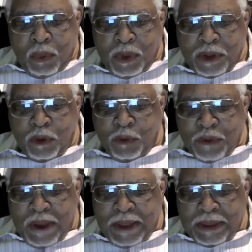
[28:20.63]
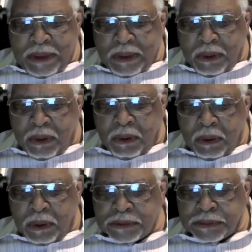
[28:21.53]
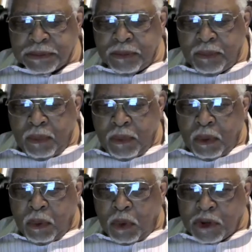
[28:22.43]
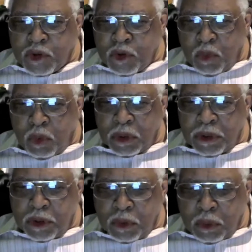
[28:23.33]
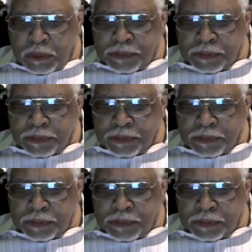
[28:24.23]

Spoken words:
When you finally learn what you want to do